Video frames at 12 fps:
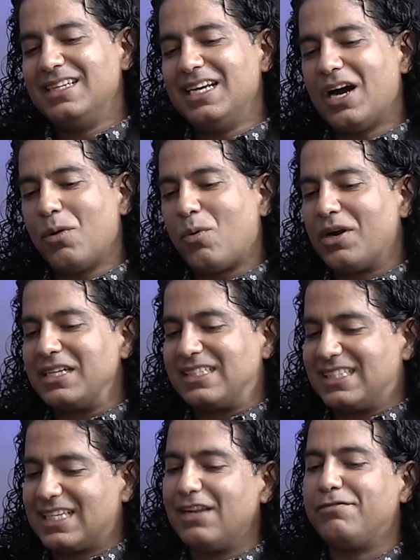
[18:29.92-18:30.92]
The award
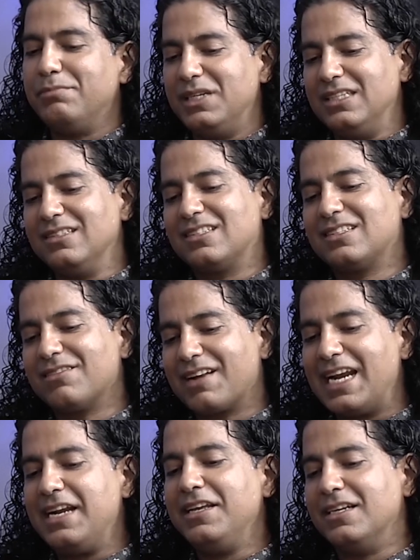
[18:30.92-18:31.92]
itself means
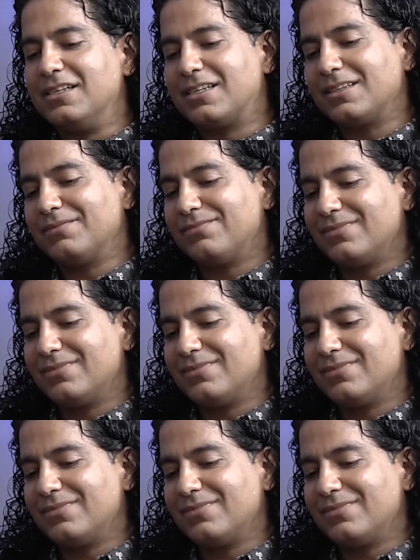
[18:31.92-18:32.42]
radiant.